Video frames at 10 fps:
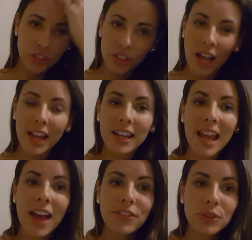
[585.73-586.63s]
You're not going to
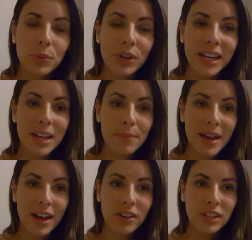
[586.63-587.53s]
have to worry
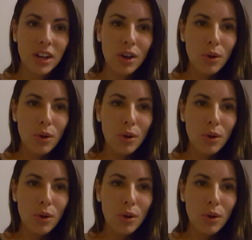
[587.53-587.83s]
about,